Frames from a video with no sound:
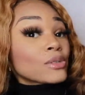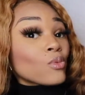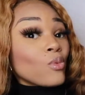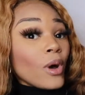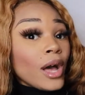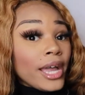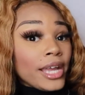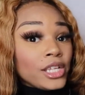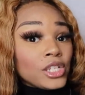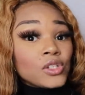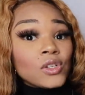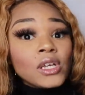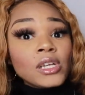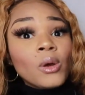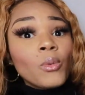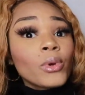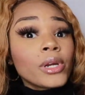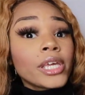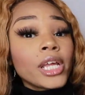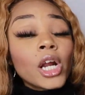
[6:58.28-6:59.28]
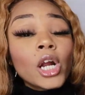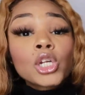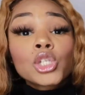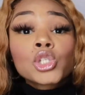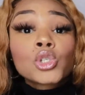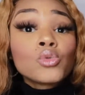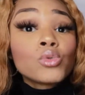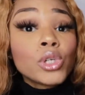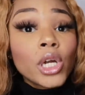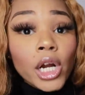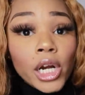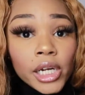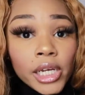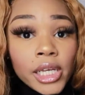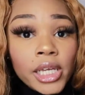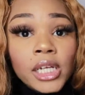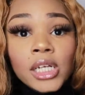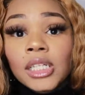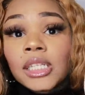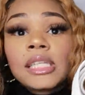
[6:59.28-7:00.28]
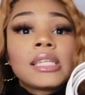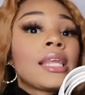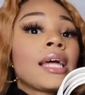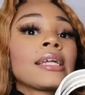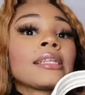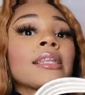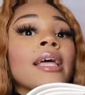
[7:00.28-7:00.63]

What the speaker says: white, so I don't want to get her too dirty or anything like